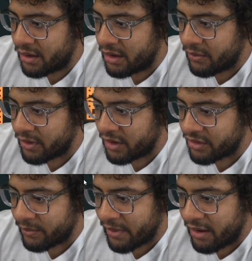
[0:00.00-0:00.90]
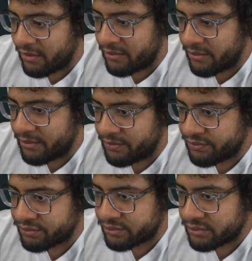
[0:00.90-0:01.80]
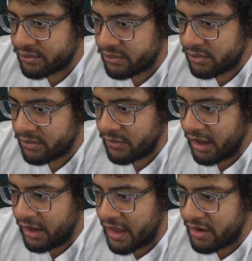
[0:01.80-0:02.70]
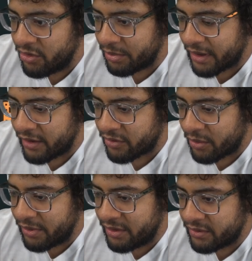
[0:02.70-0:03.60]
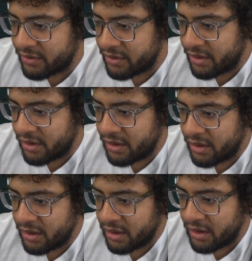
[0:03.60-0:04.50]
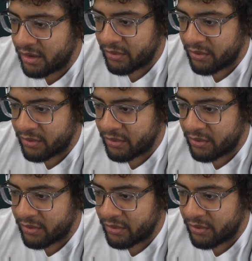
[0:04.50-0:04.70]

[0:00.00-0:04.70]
and then we're going to jump out. And that duplicates our piece. And